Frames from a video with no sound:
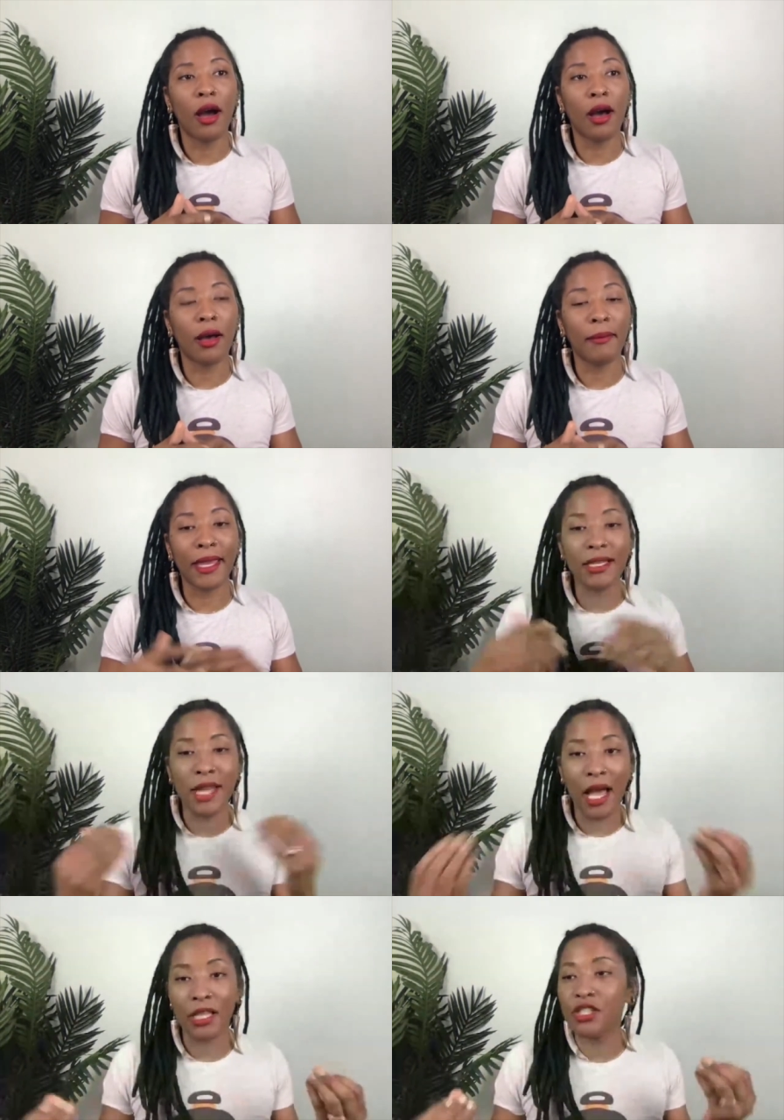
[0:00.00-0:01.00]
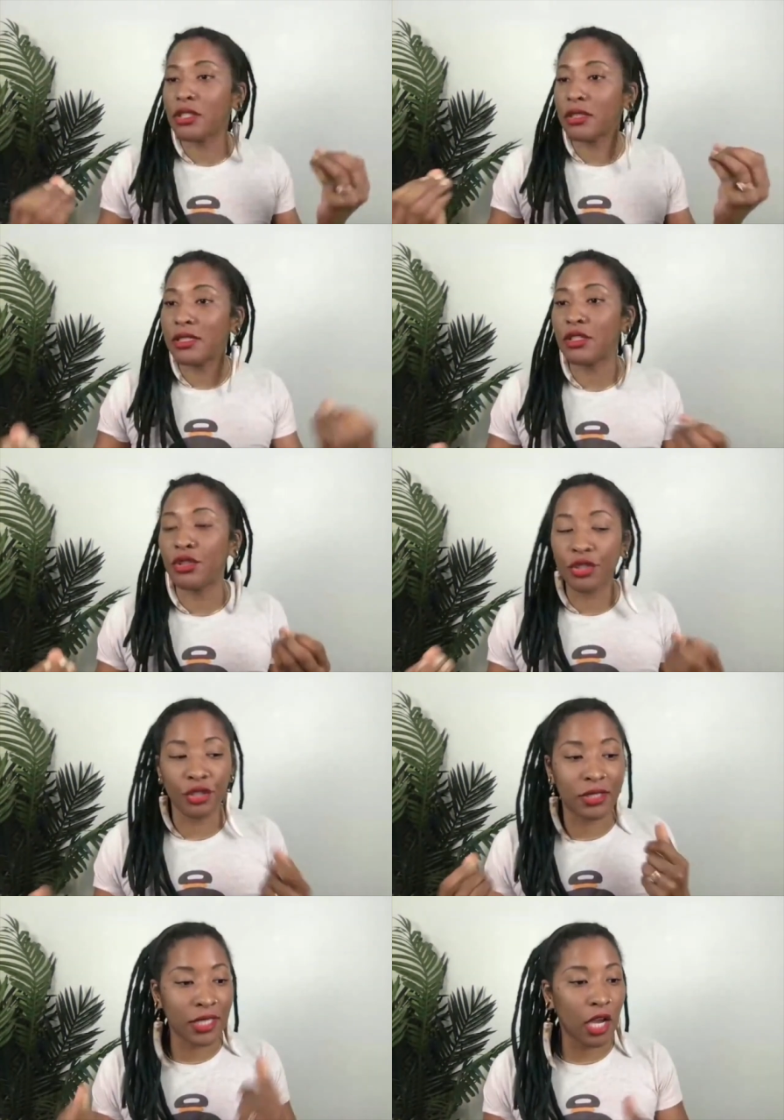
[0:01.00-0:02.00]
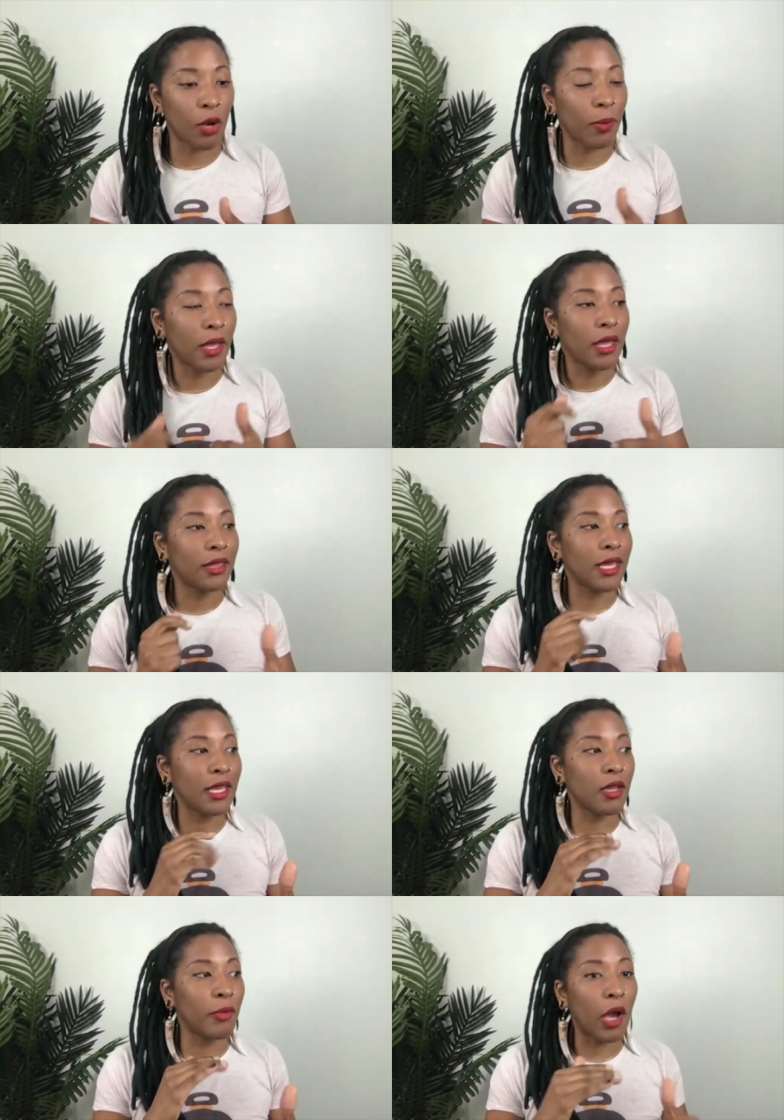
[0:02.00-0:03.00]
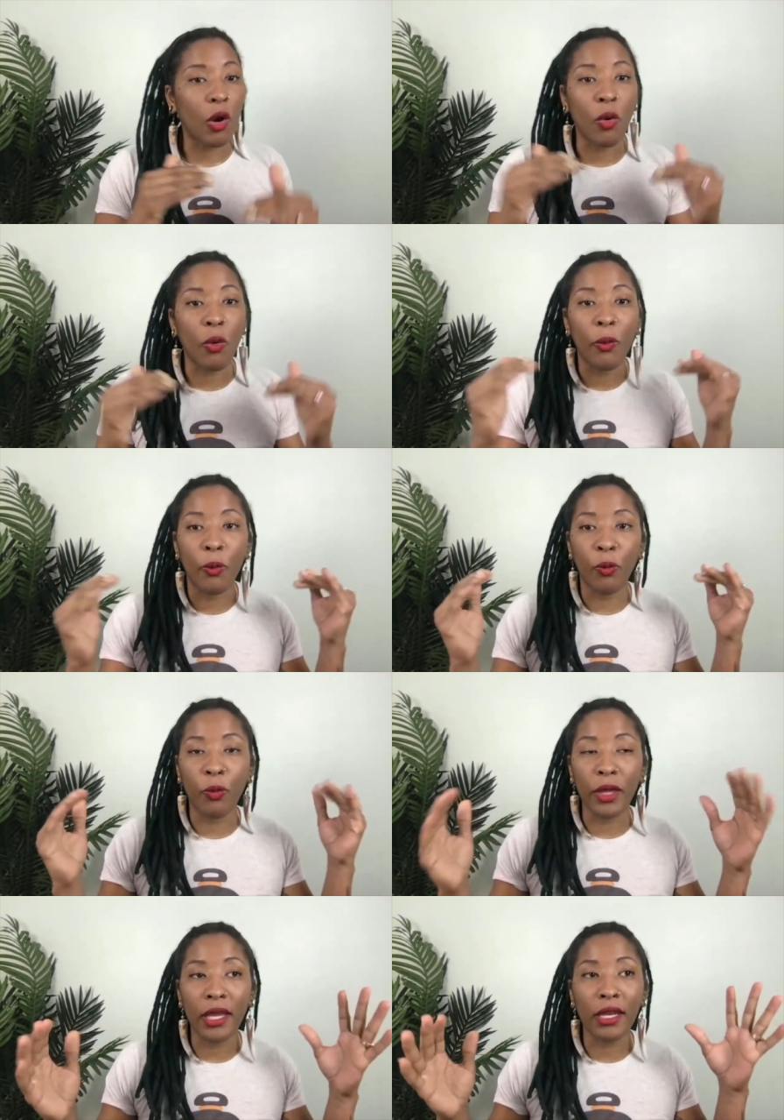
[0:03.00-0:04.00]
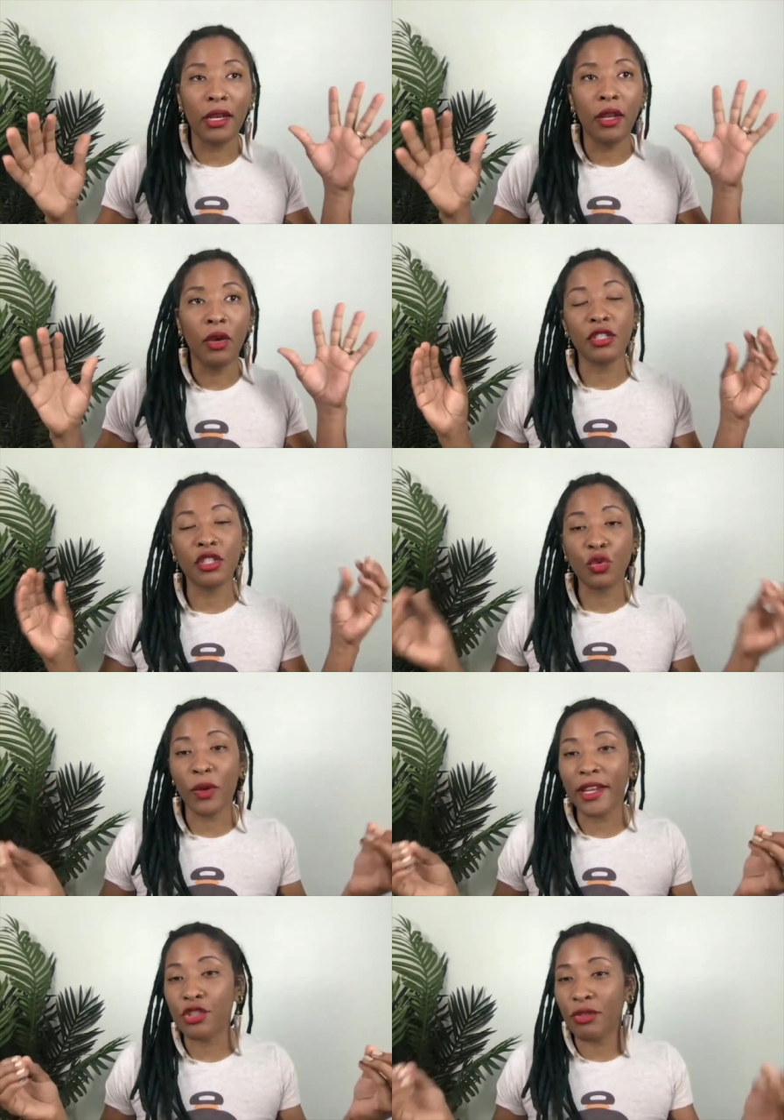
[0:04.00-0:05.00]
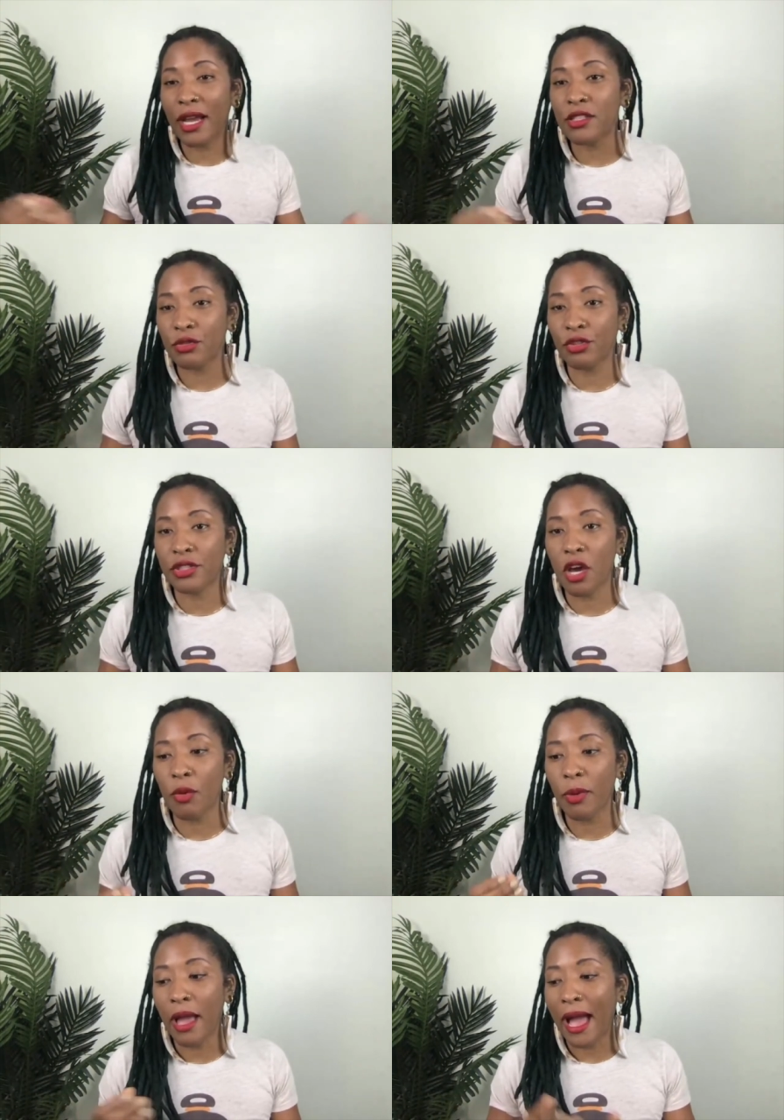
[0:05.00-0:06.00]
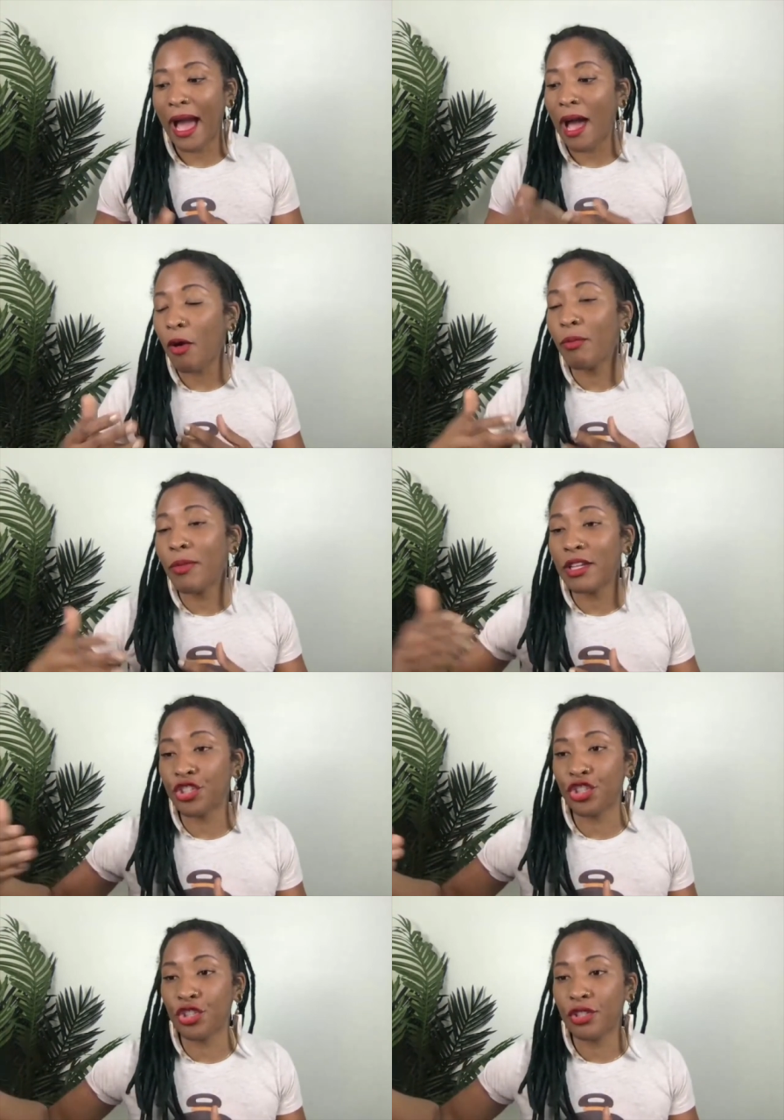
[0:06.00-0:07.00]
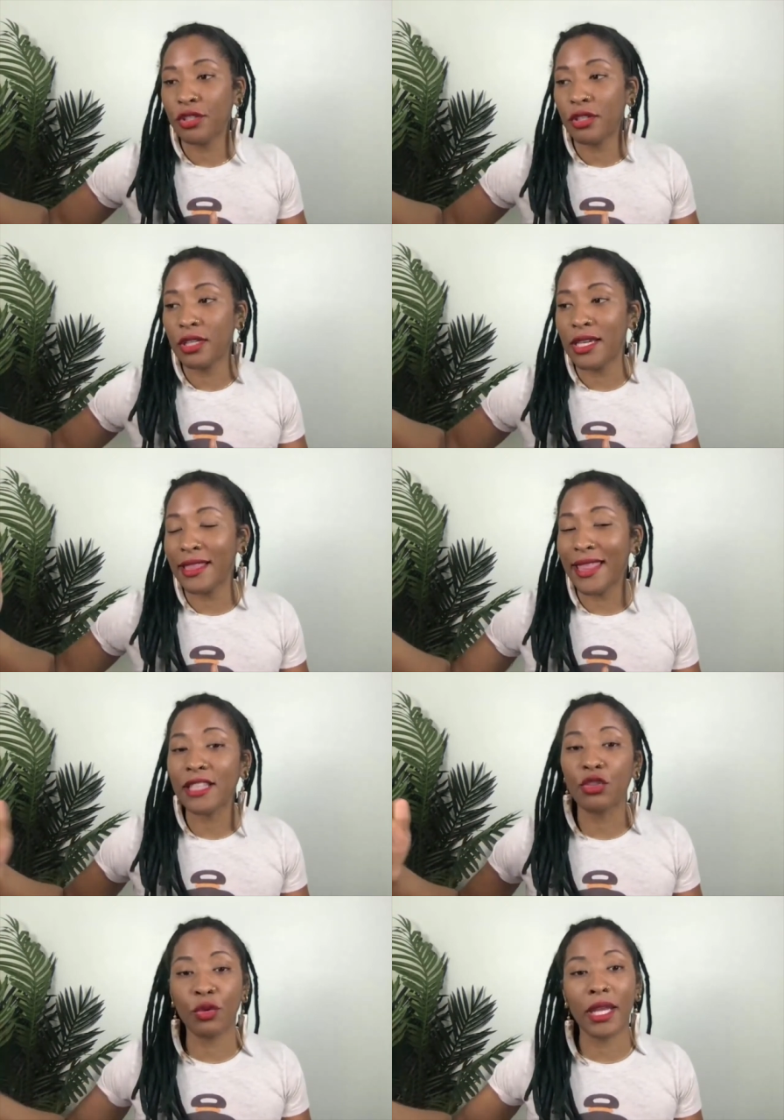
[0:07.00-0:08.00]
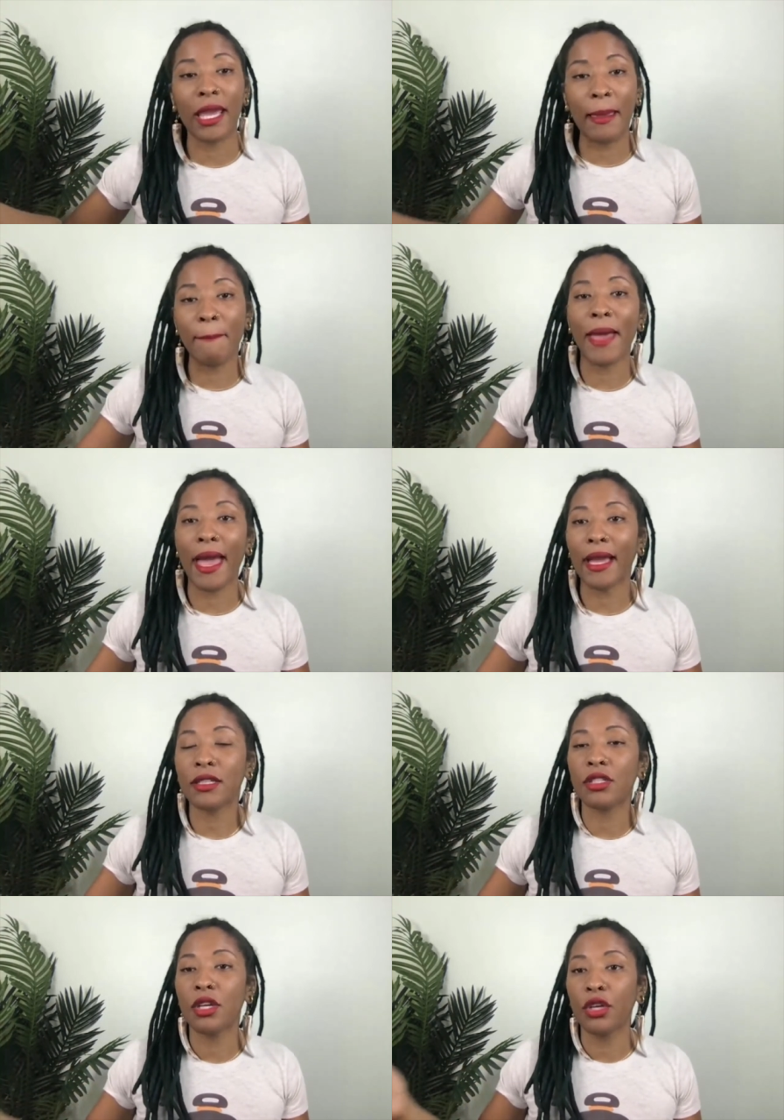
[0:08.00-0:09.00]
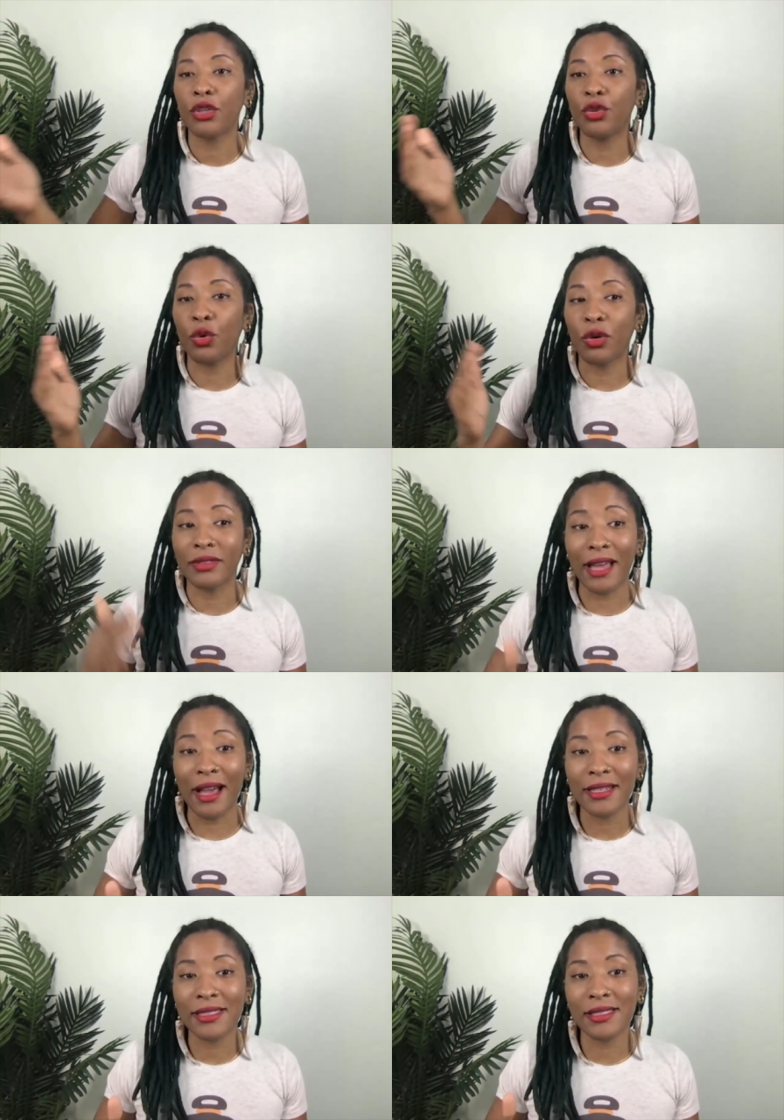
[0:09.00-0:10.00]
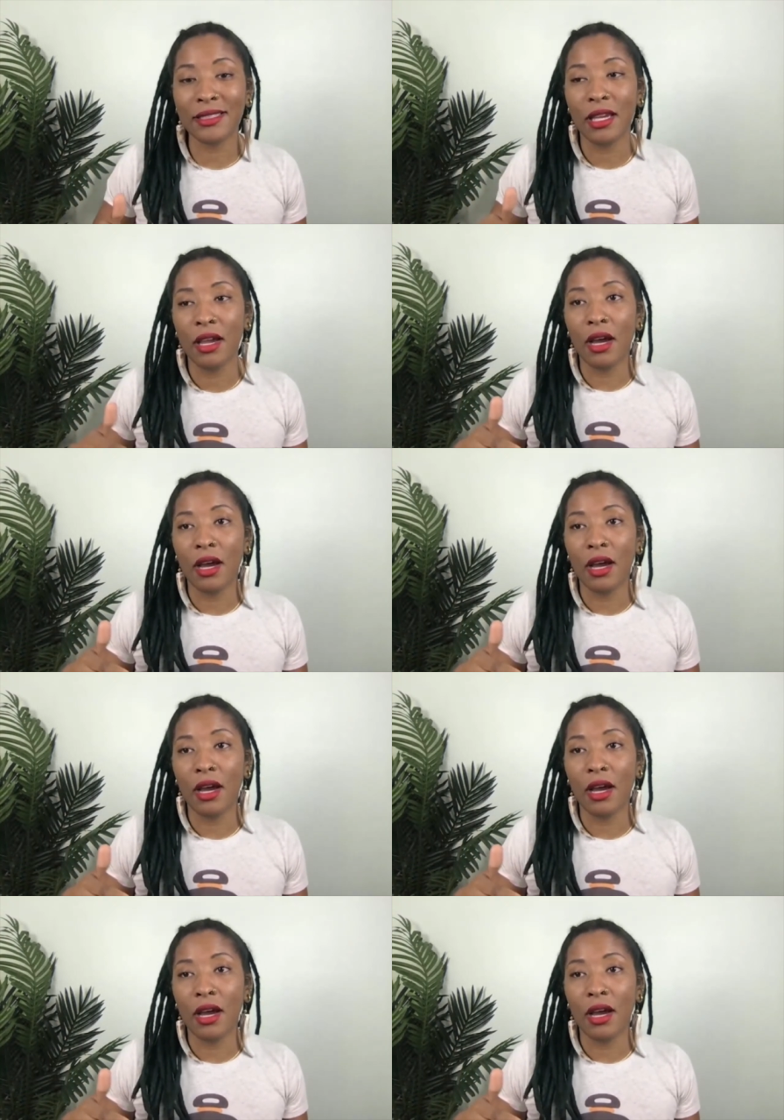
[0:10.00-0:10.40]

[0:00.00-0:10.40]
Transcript: um, acknowledge and listen to your scalp, thinking about when the sweat dries on your scalp, how much that's going to impact your locks